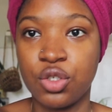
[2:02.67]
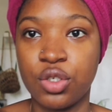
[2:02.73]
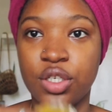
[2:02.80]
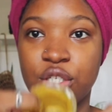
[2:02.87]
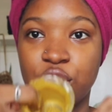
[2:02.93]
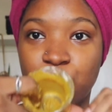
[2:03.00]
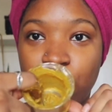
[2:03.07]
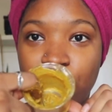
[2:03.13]
this
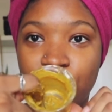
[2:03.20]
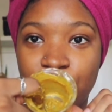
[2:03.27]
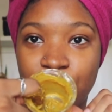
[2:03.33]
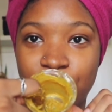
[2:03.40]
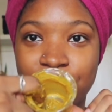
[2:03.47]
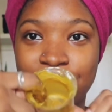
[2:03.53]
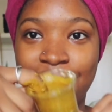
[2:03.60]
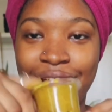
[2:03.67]
is what it
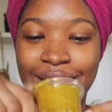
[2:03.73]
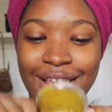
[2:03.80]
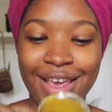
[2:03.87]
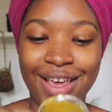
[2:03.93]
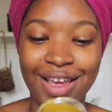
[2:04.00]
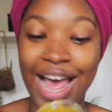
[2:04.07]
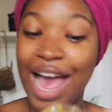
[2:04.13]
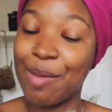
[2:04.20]
looks like.
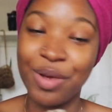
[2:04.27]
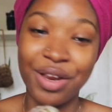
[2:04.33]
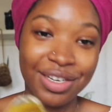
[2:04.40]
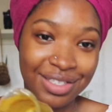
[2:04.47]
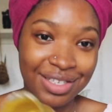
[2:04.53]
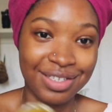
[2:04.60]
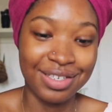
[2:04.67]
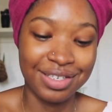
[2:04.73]
I bet it's
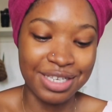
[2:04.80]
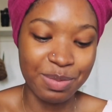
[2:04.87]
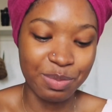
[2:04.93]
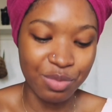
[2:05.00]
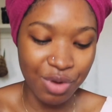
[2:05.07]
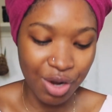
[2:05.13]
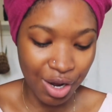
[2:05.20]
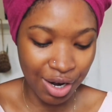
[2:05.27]
still the same
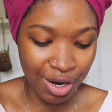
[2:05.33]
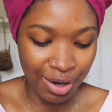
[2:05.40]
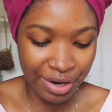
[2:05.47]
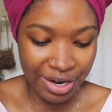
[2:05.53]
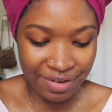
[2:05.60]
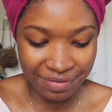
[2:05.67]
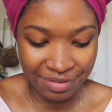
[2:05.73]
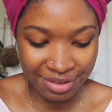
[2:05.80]
color and
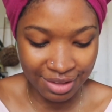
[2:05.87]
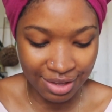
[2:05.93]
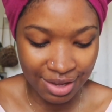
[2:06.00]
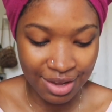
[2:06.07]
everything.